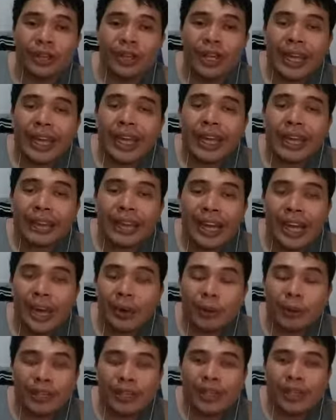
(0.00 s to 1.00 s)
8
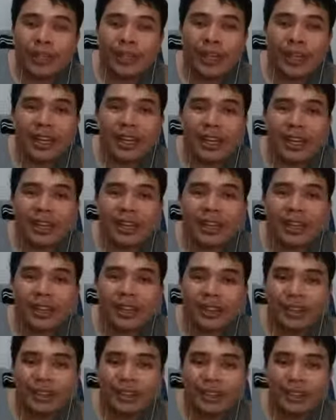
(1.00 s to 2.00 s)
hours a day,
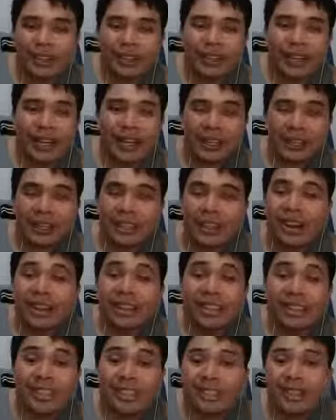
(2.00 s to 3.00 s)
like
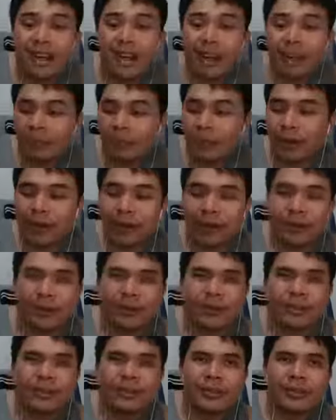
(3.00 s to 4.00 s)
nonstop.
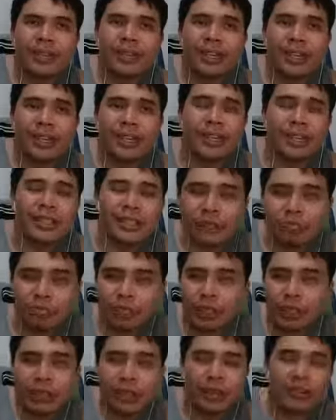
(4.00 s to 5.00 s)
Well, I guess
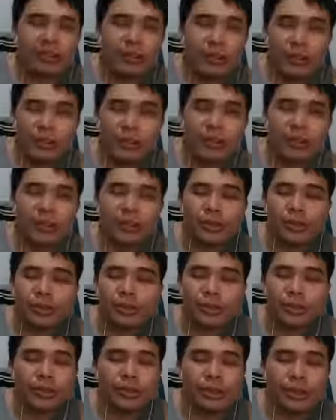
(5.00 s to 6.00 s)
you have those
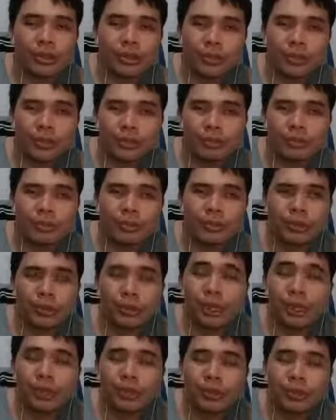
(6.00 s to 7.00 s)

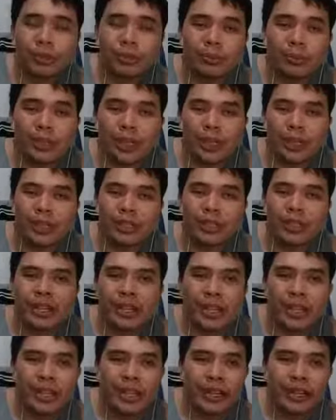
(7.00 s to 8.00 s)
restroom breaks,
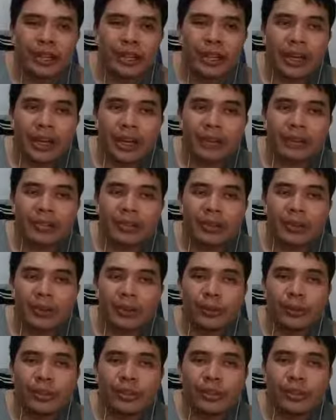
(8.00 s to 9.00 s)
you have
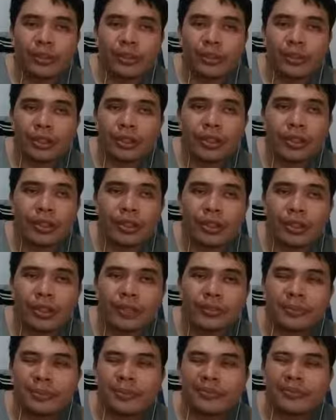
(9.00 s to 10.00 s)
those
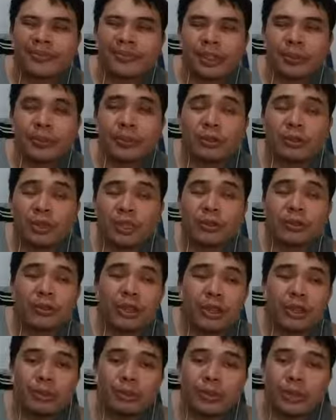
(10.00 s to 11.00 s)

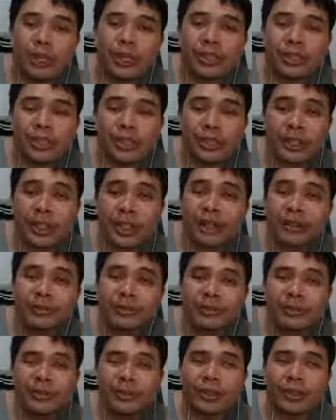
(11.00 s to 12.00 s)
15-minute breaks, and you
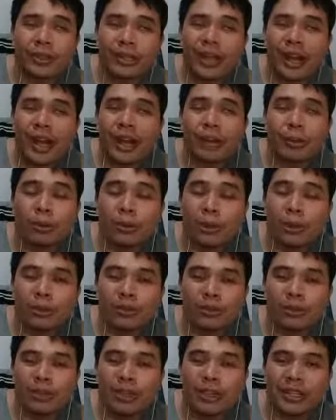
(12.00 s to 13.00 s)
have an hour of
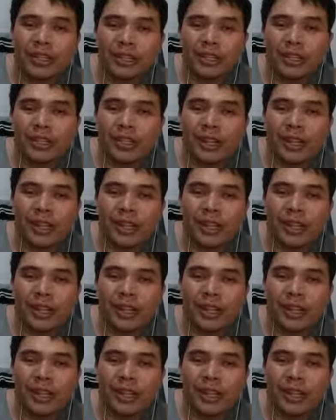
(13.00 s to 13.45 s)
lunch.